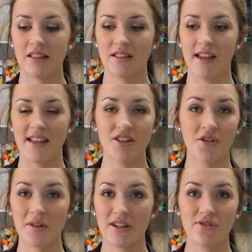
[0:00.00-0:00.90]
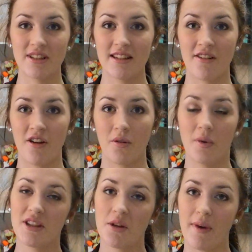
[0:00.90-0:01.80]
has no interest in her
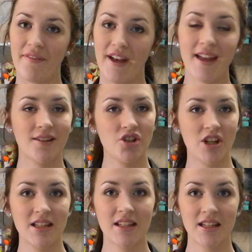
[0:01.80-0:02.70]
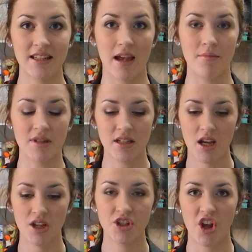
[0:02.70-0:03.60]
whatsoever, and she is condemned
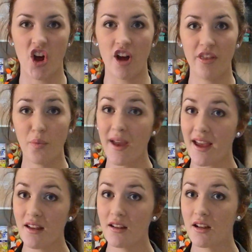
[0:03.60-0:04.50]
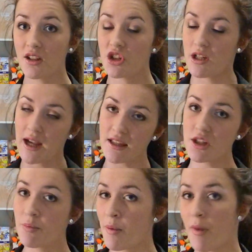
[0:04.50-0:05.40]
to Earth, where she has
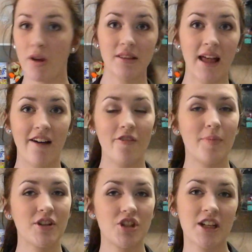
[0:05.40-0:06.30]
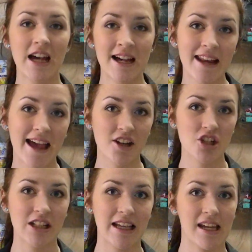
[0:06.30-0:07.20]
to promote love, but she can't
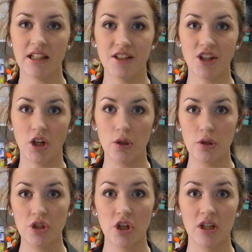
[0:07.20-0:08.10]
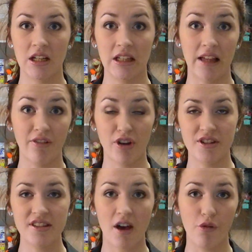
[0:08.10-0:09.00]
actually indulge in love
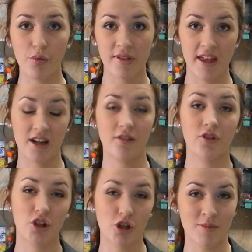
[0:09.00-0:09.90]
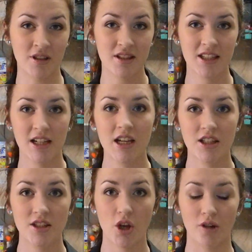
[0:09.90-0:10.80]
herself with any of the humans.
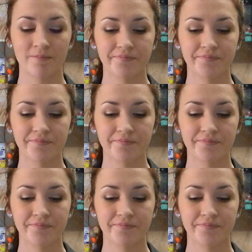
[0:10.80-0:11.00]
So